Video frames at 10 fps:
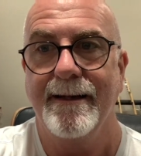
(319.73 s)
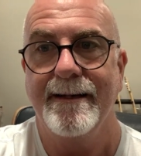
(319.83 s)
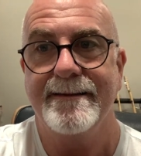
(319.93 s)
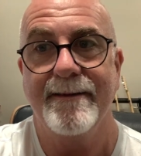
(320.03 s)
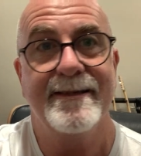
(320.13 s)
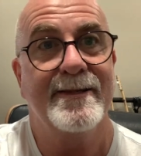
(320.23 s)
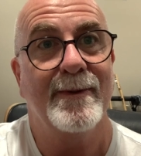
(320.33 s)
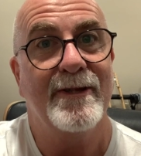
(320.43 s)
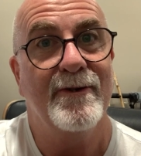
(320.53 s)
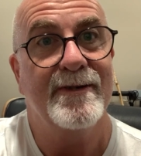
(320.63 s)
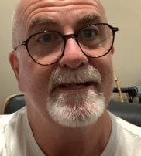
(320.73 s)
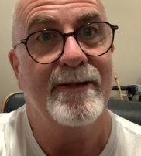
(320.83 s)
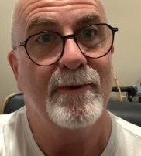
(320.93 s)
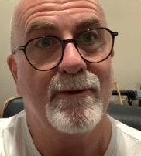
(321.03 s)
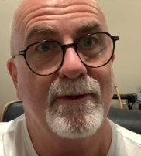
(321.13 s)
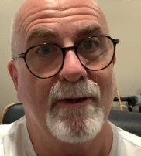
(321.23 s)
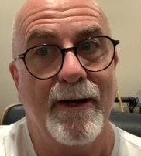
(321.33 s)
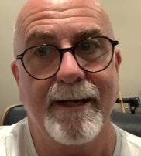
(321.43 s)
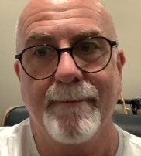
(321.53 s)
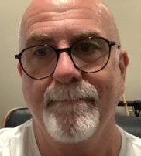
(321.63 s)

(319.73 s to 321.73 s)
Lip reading: So this is what the new scene would look like.